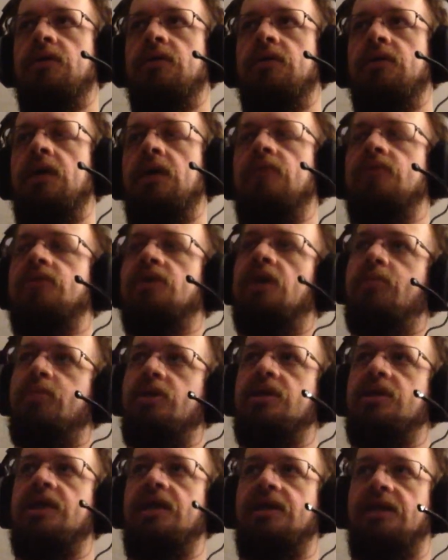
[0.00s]
Yeah, it was Hup
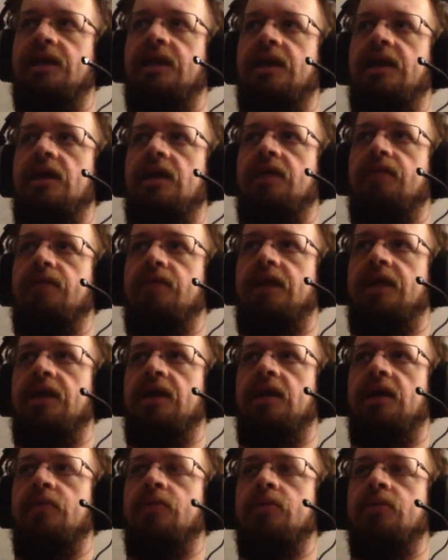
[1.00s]
and Deet that ended up
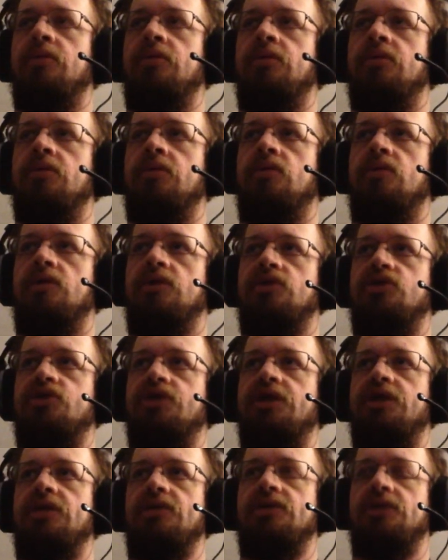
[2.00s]
meeting up when
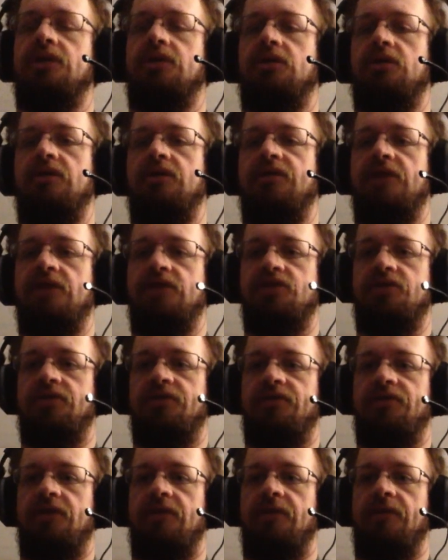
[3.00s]
she goes on her adventure
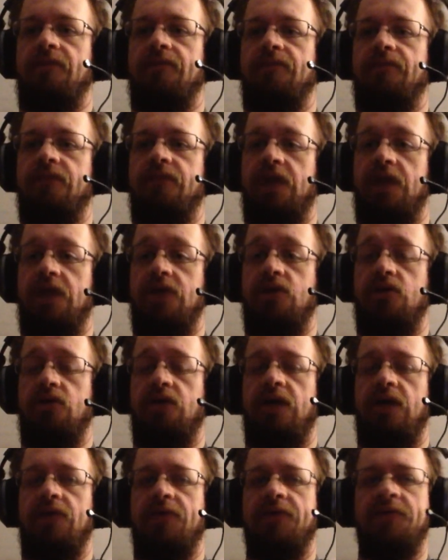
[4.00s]
from the
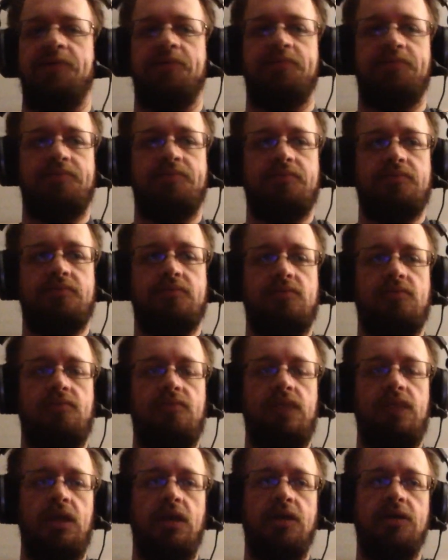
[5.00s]
underground.
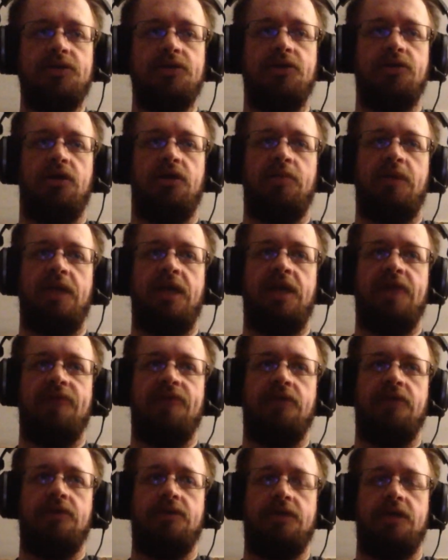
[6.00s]
So there are many
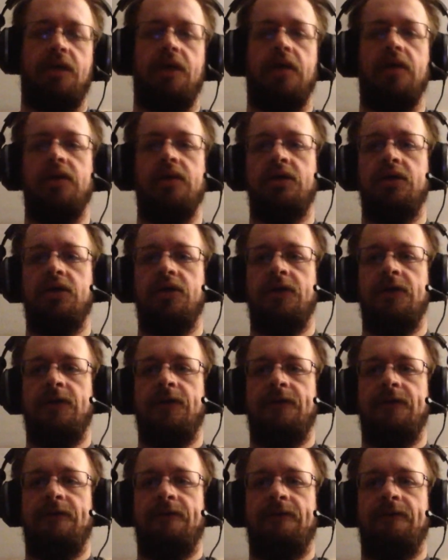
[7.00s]
different,
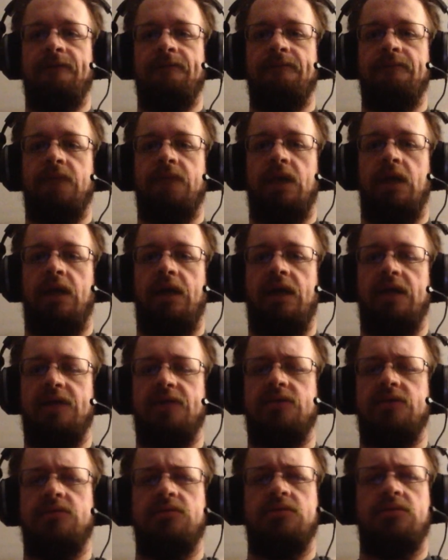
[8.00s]
I
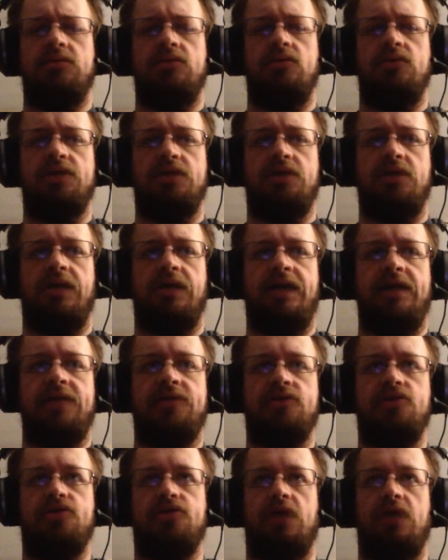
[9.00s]
guess, was it
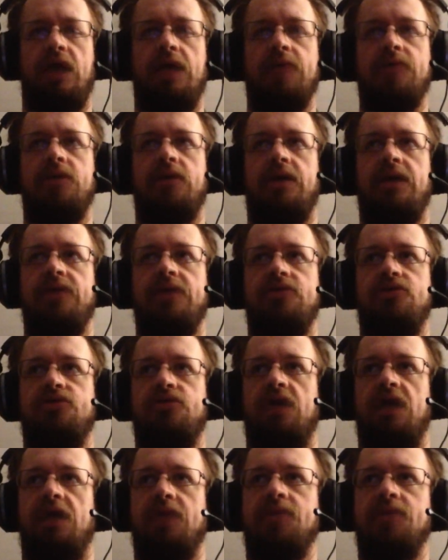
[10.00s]
clans or tribes? Clans or
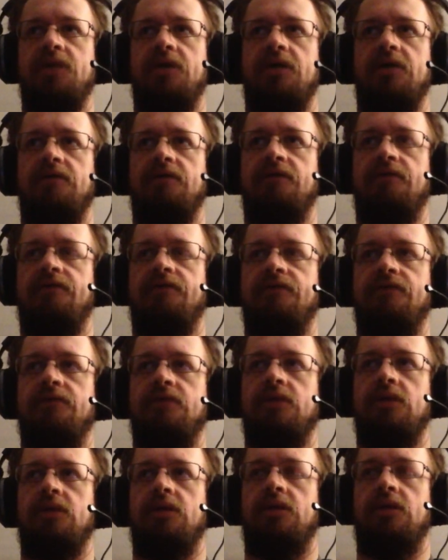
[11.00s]
tribes of
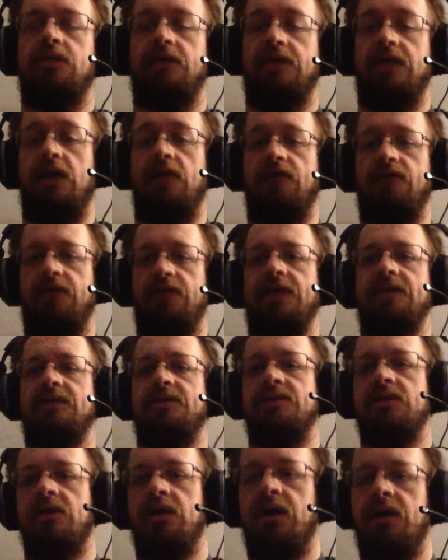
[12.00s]
the Gelflings.